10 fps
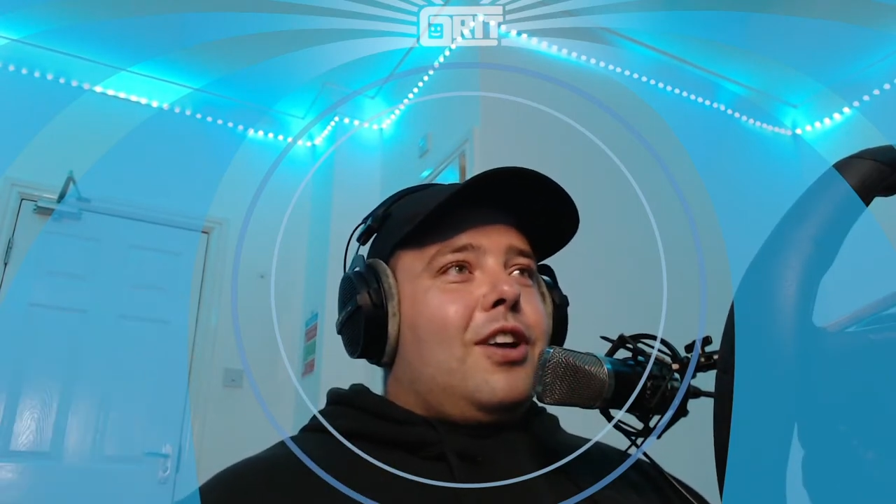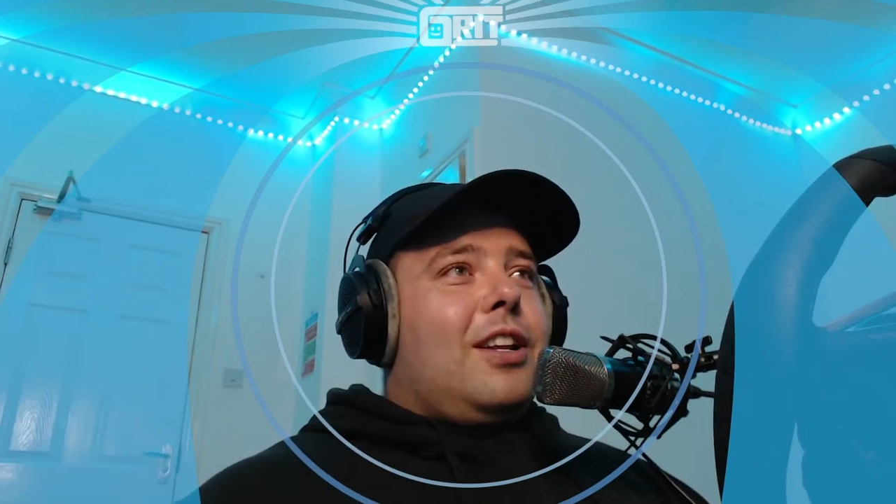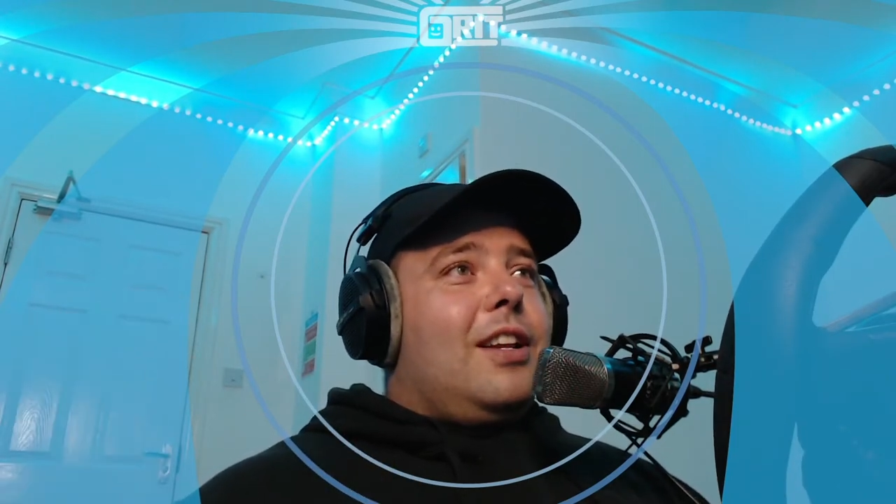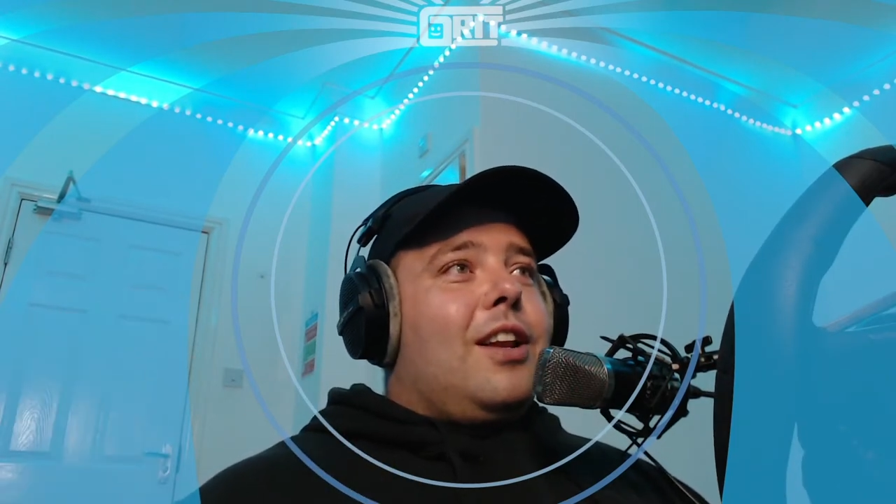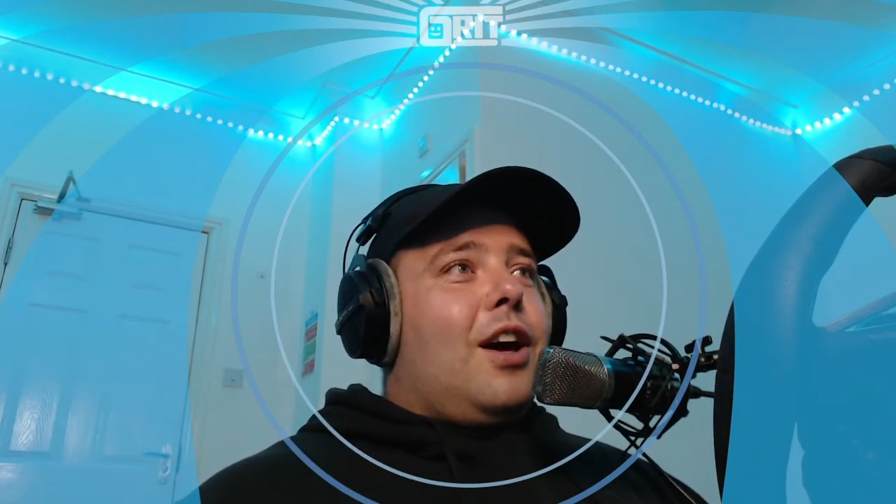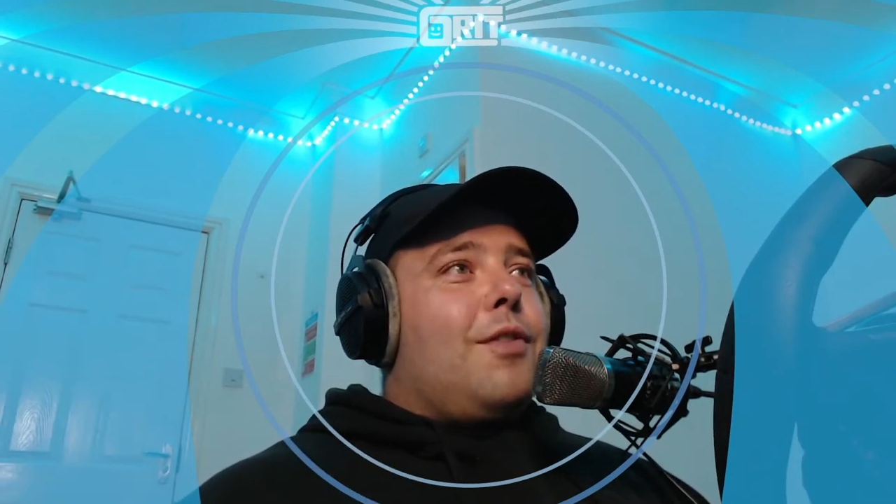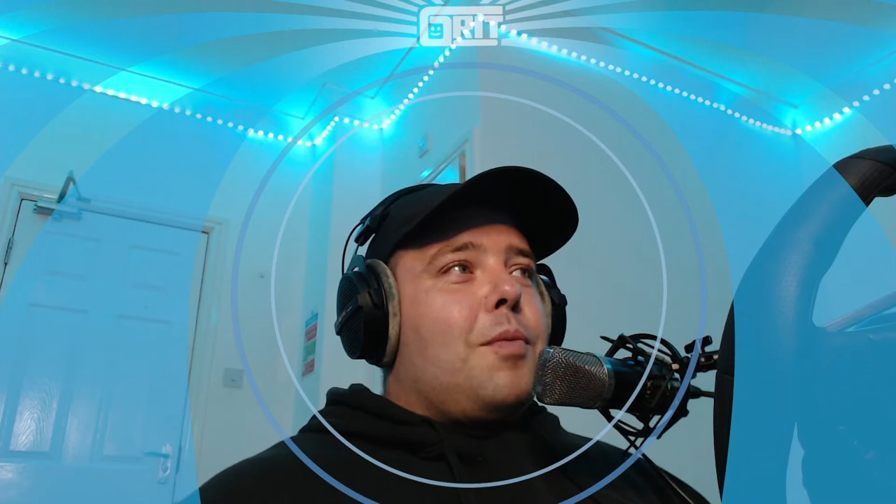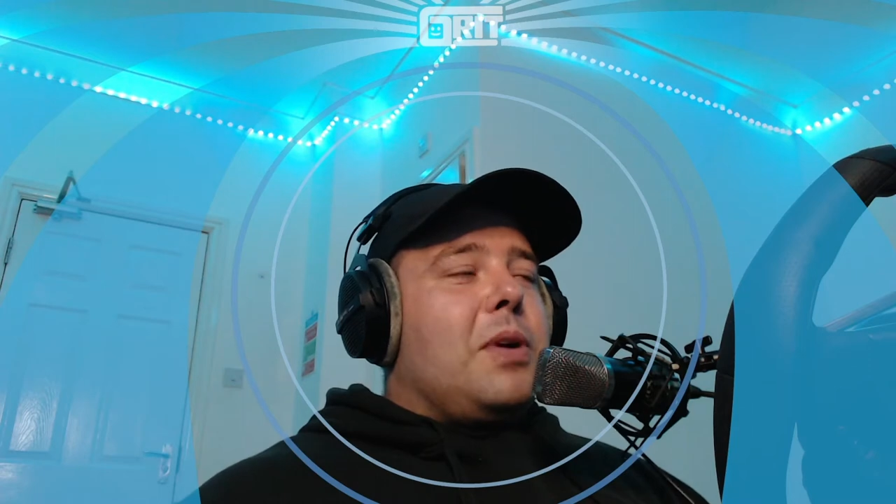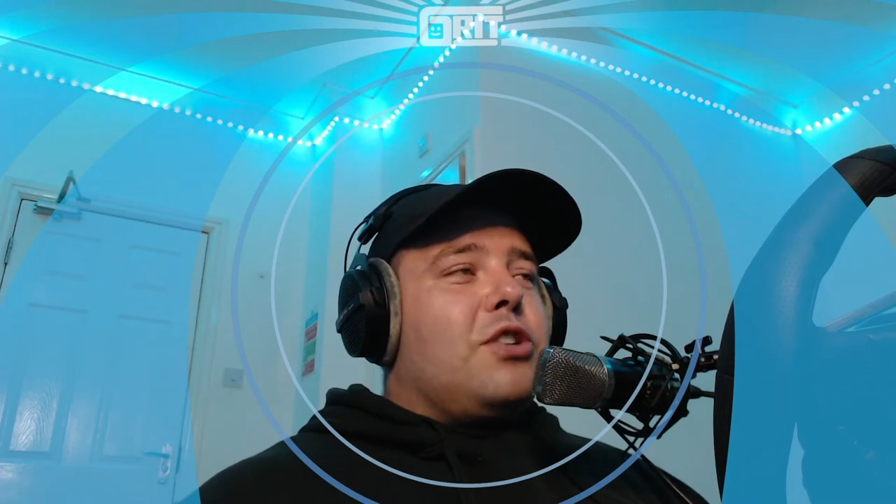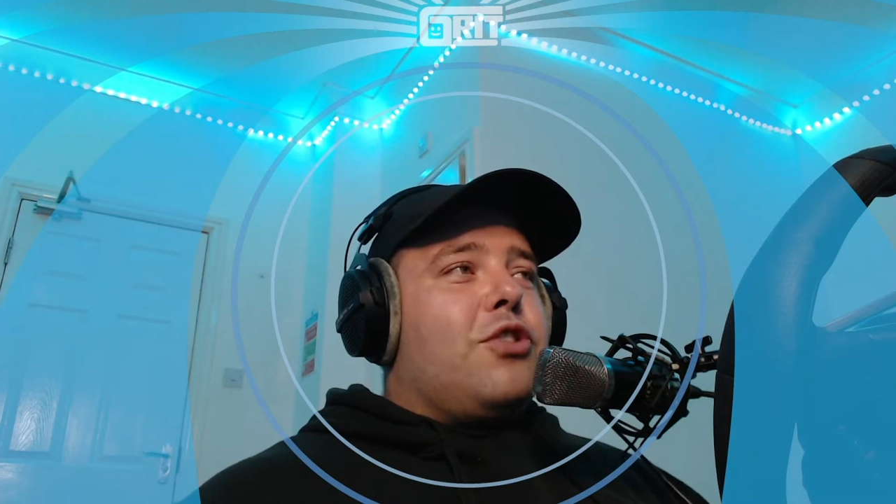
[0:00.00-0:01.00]
I did it live on
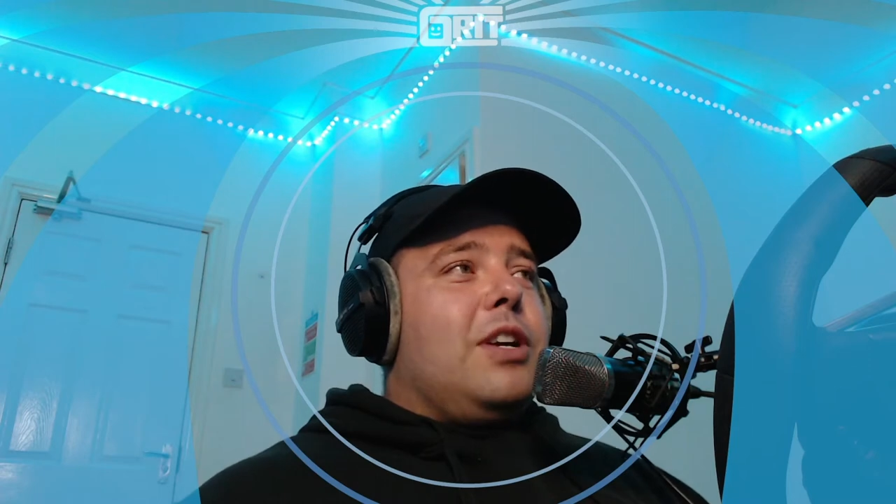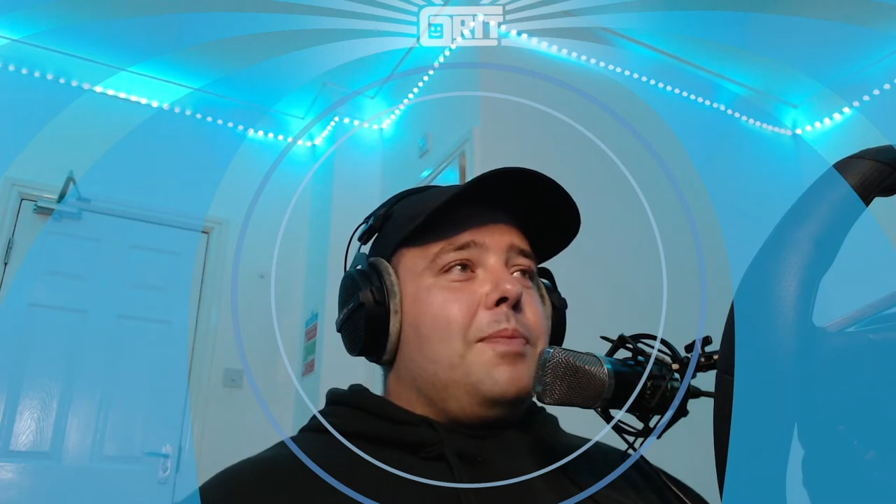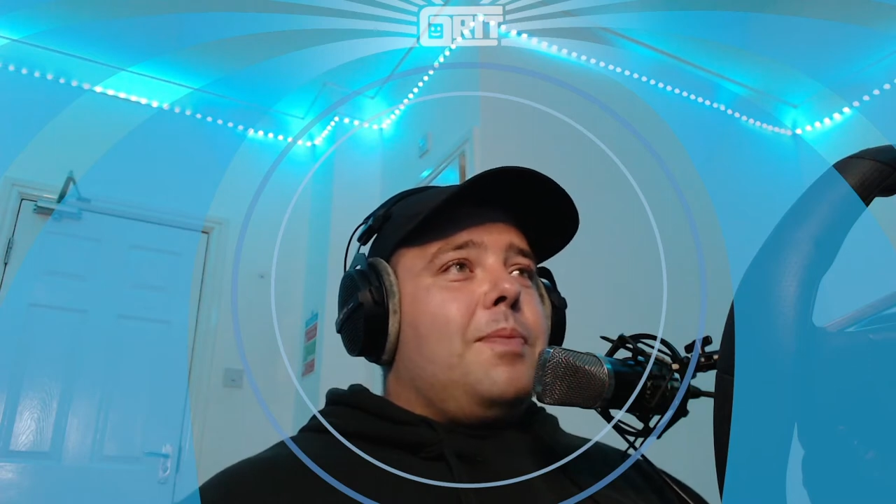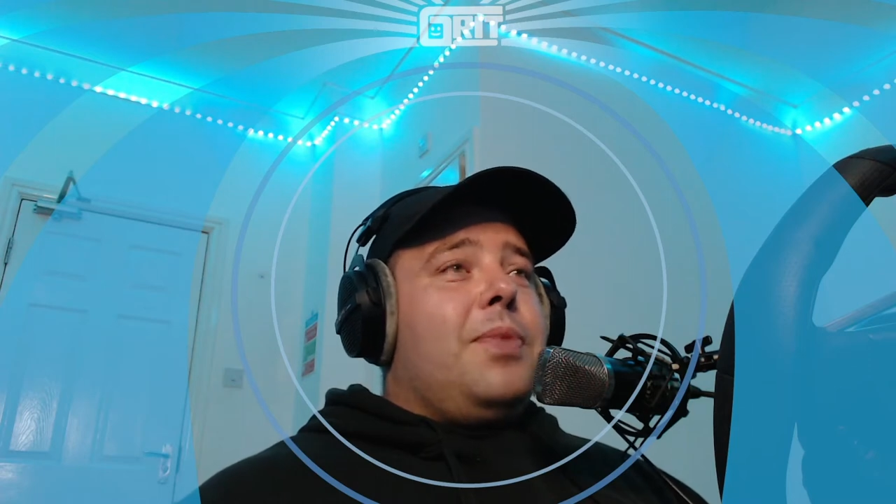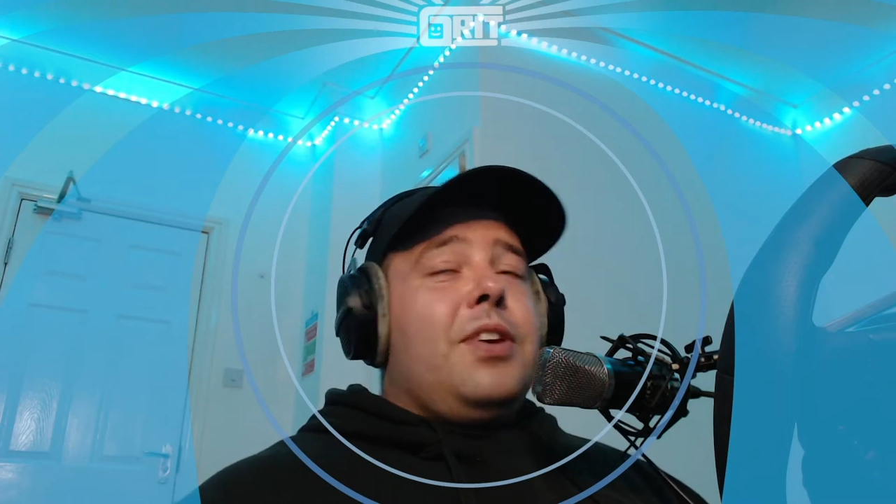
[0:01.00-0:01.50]
my stream,